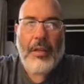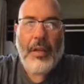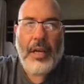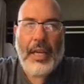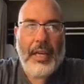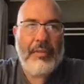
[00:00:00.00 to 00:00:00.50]

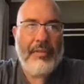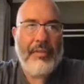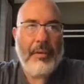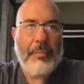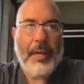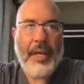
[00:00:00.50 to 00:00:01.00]
again,
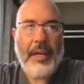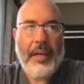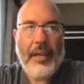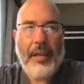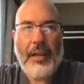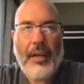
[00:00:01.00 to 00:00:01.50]
from my
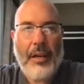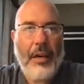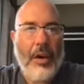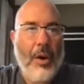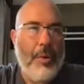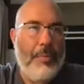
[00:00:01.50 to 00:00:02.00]

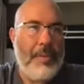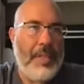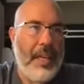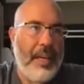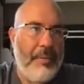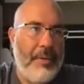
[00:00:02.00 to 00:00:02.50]
home
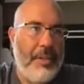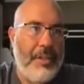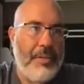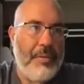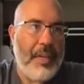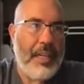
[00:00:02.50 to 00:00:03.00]
tab, which
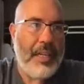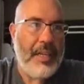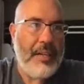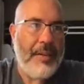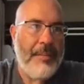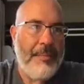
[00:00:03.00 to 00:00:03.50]
is right
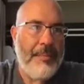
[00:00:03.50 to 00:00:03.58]
here.